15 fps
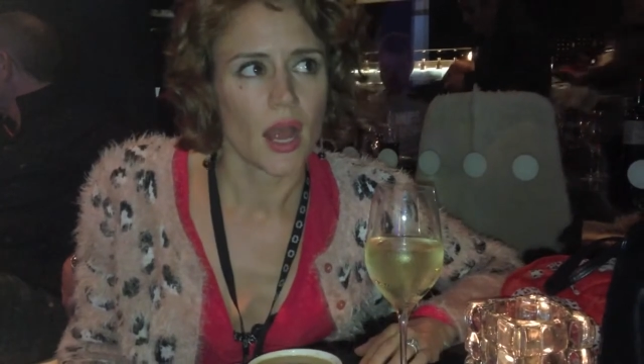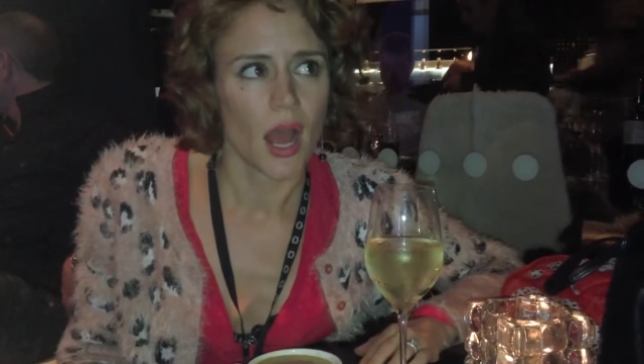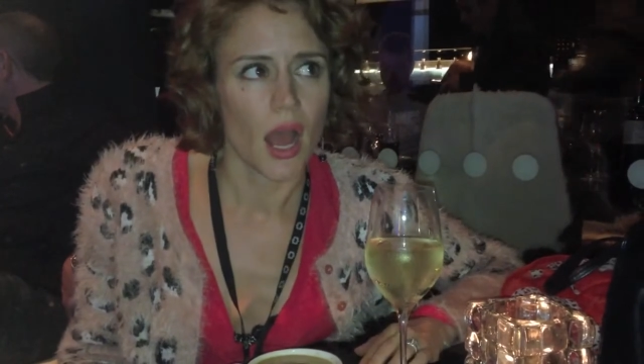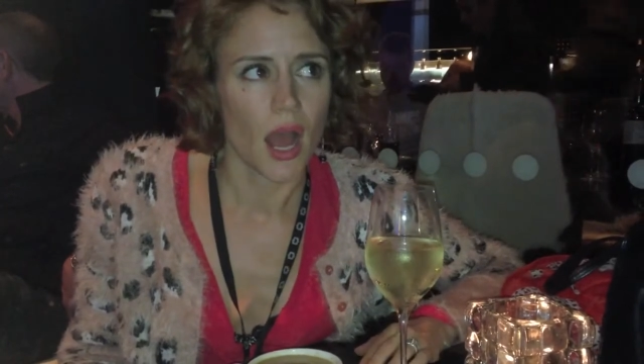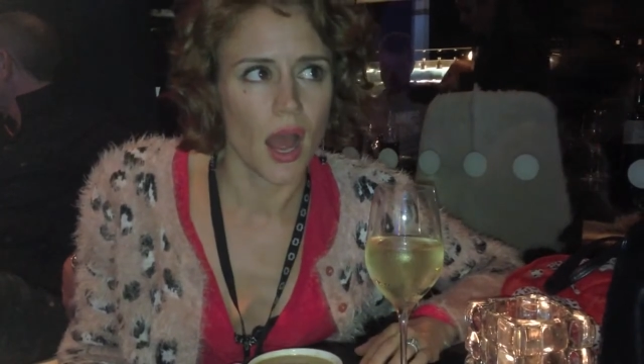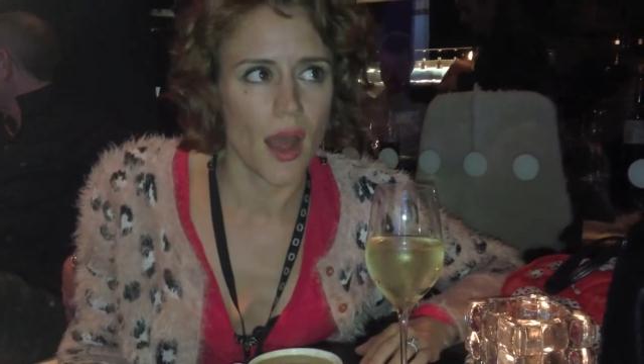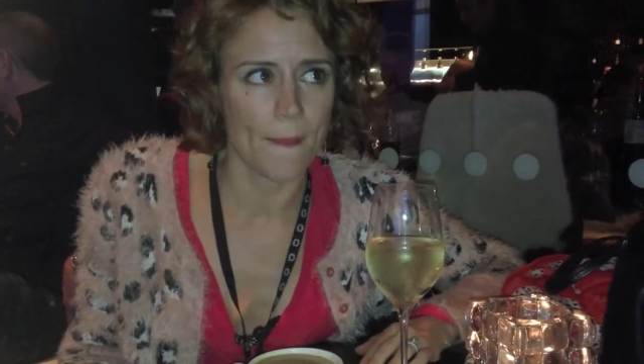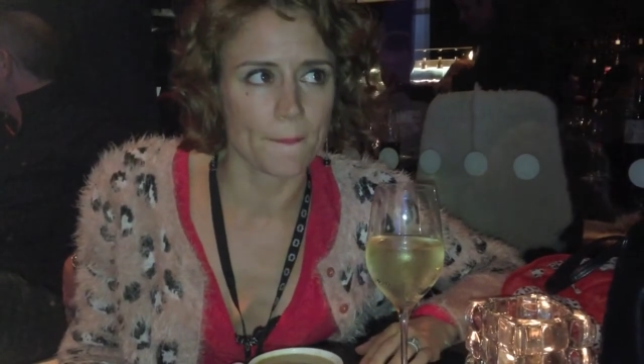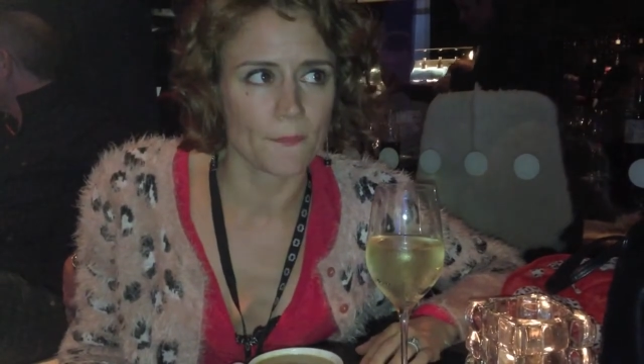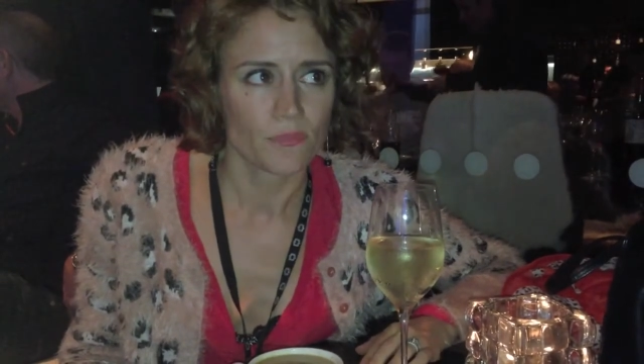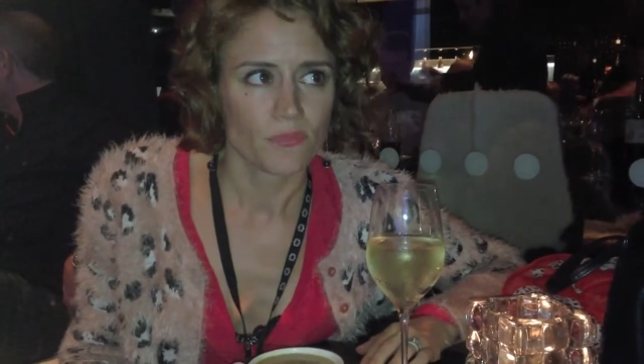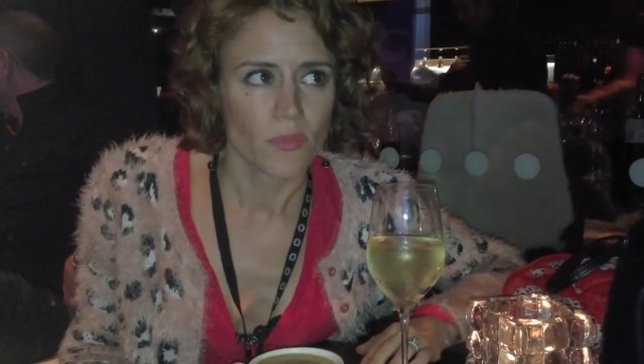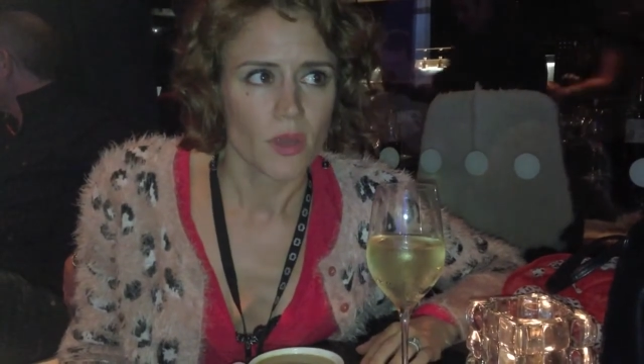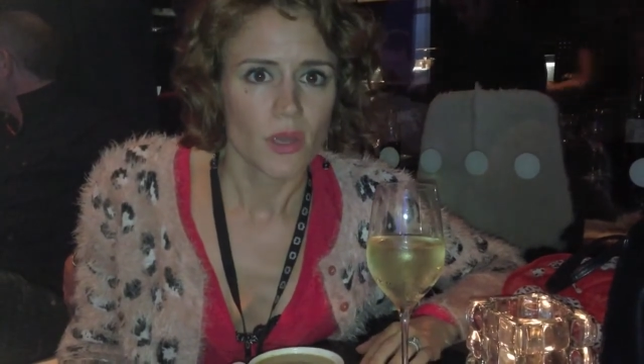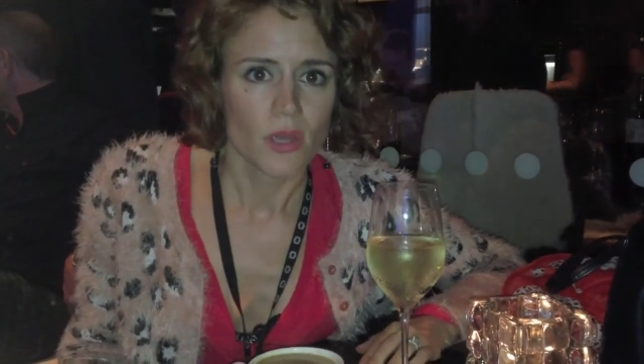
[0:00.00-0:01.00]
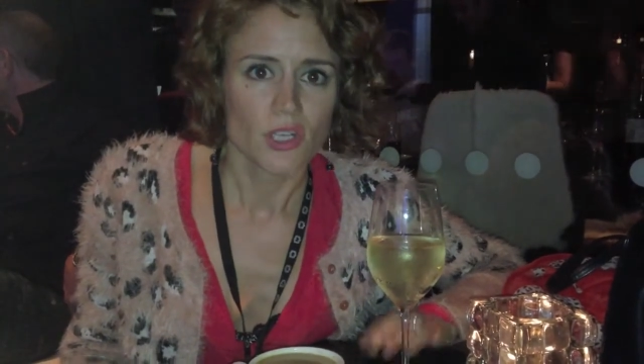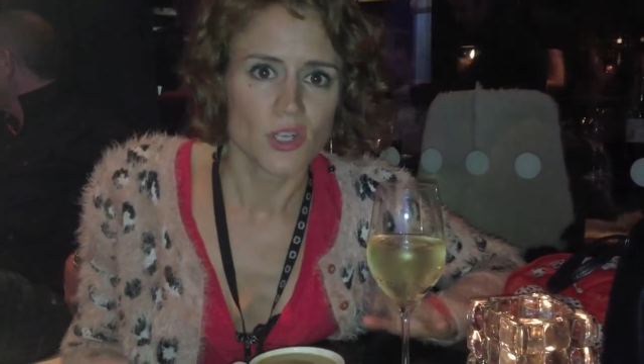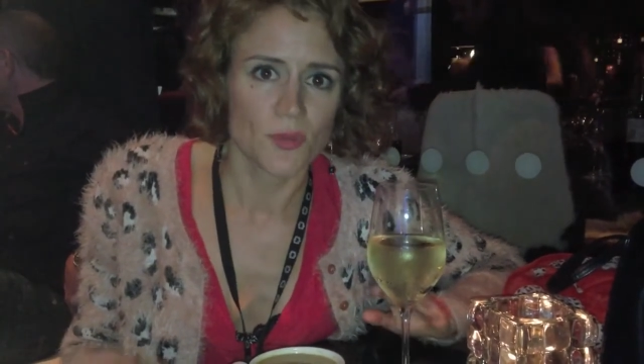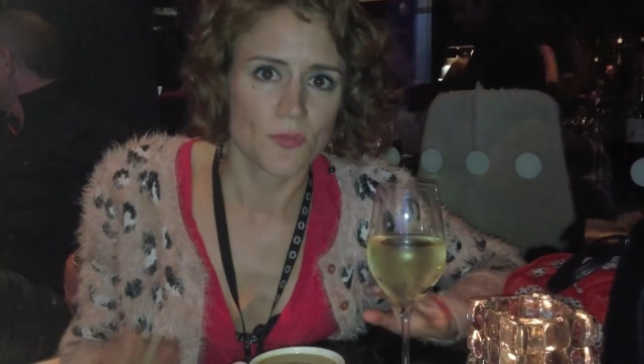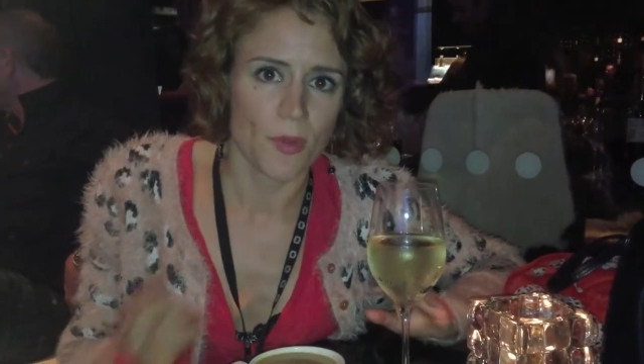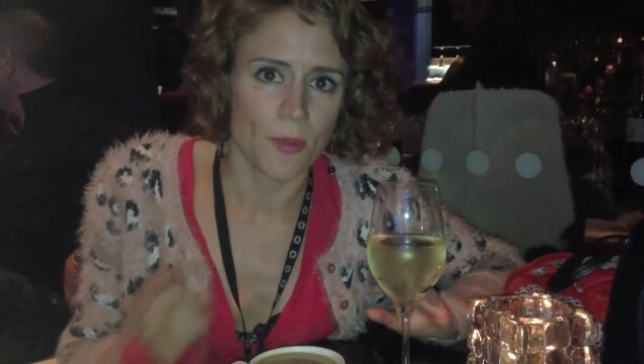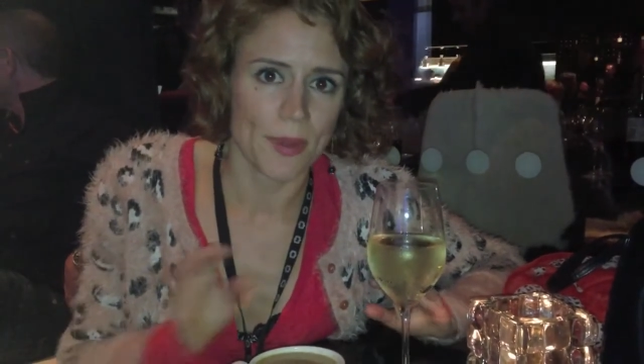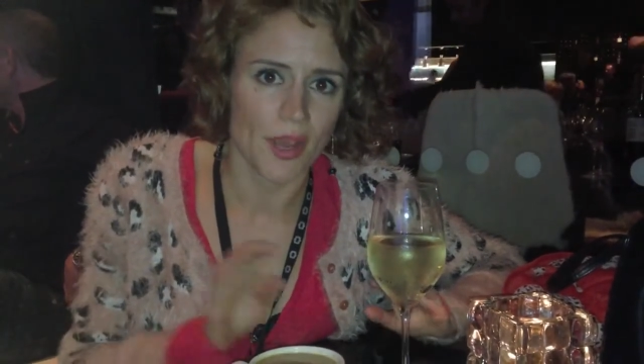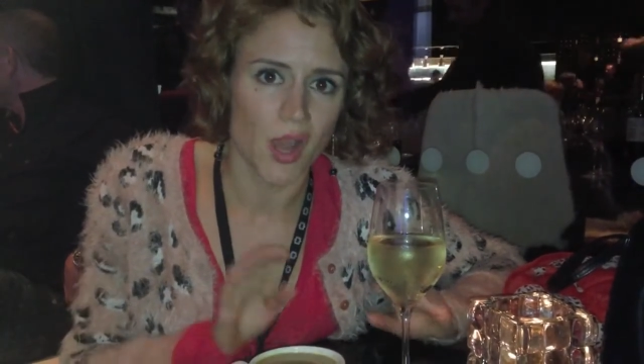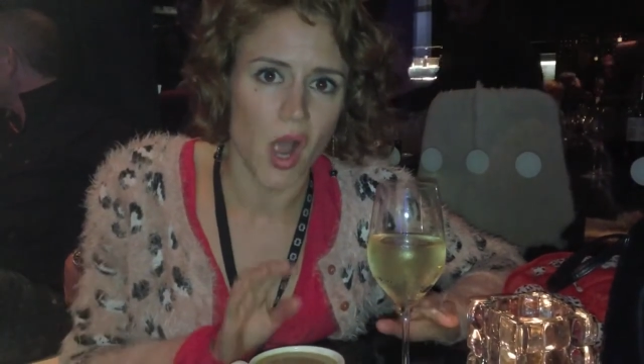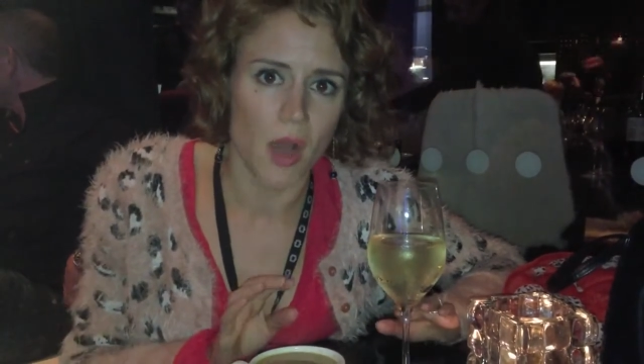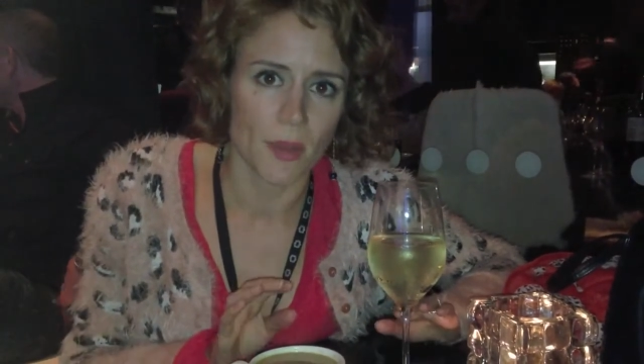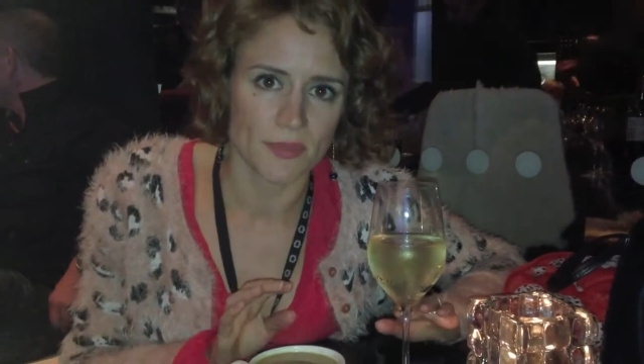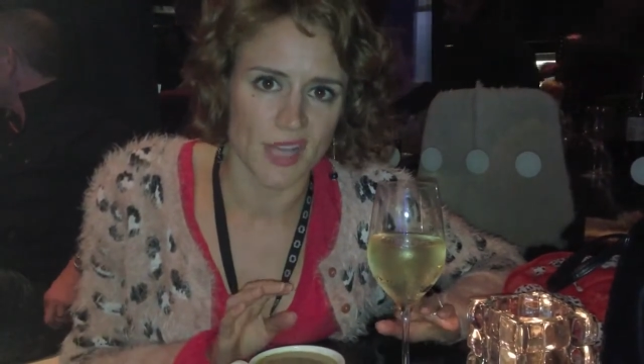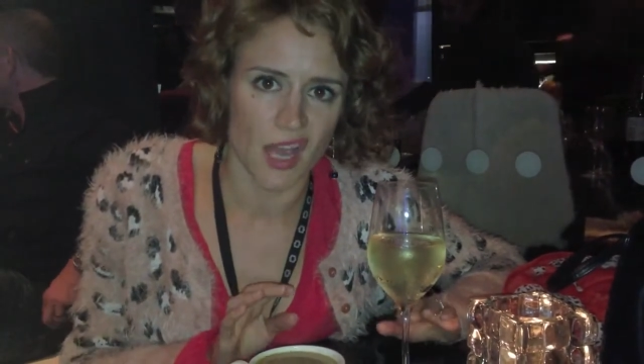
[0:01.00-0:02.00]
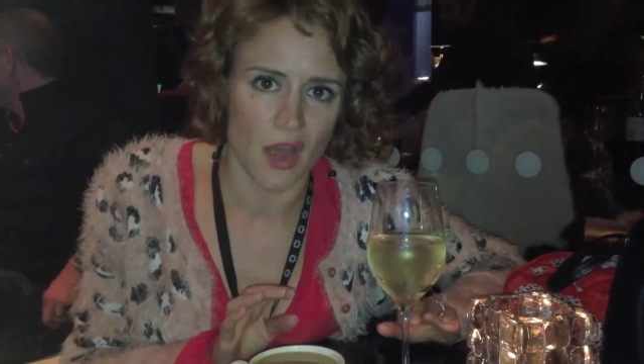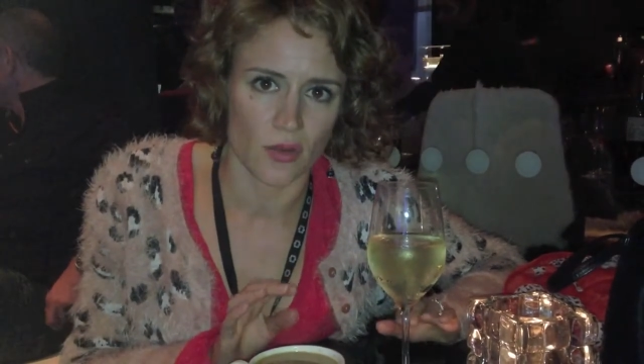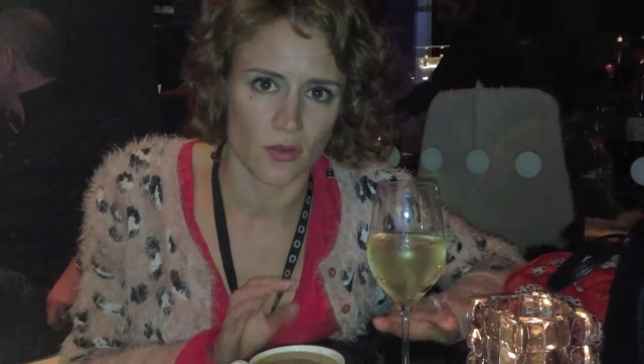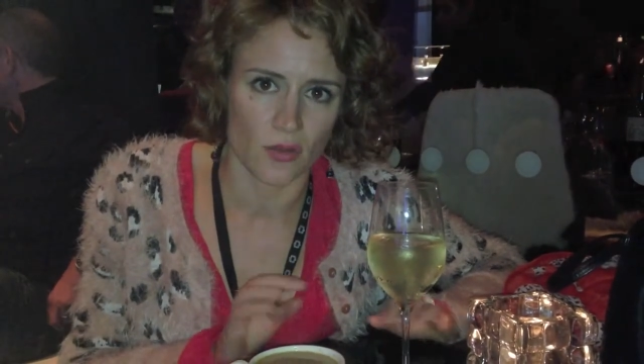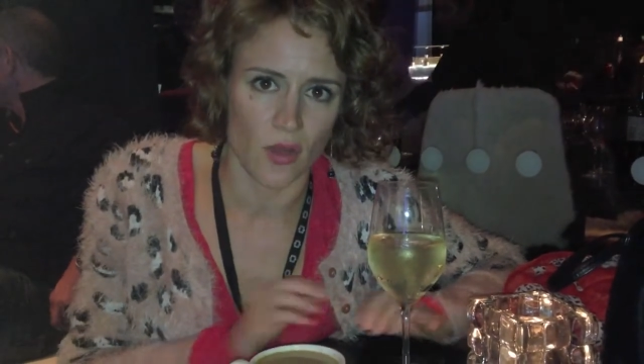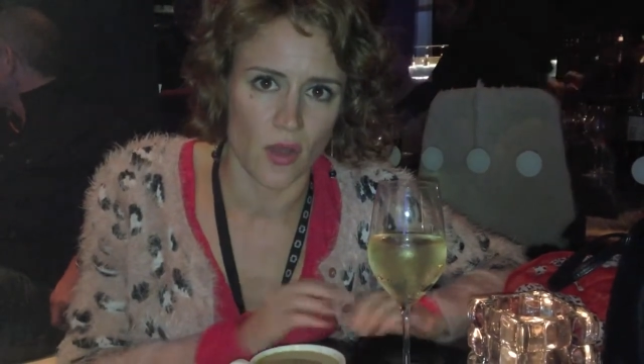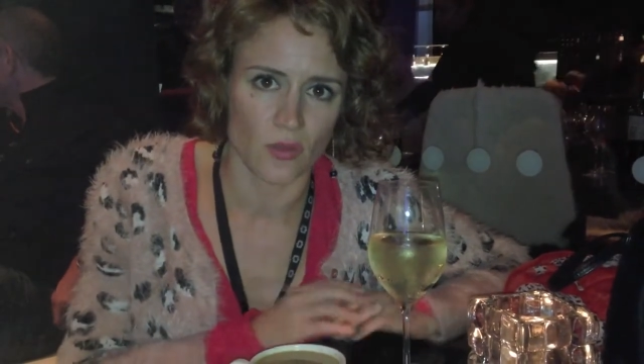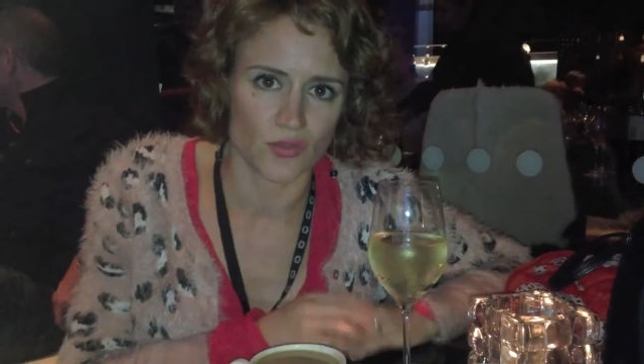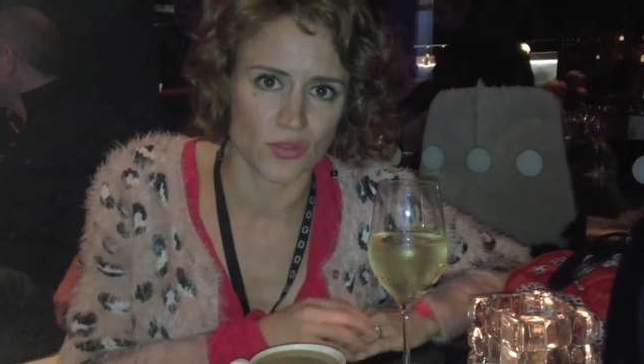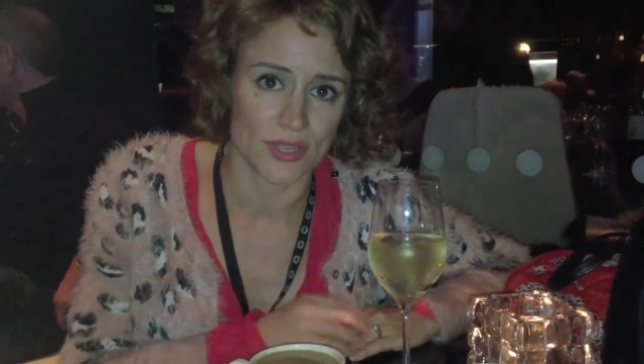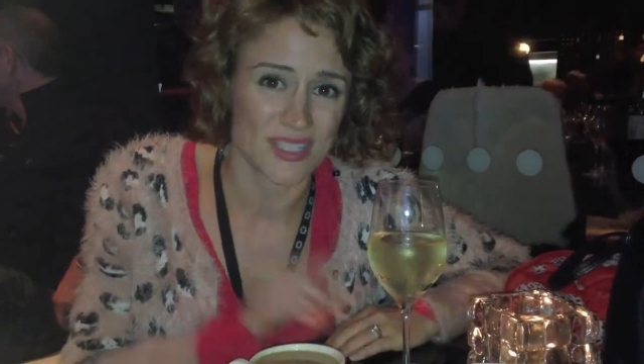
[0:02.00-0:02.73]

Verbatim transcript: Um, should probably calm down on the whole drink.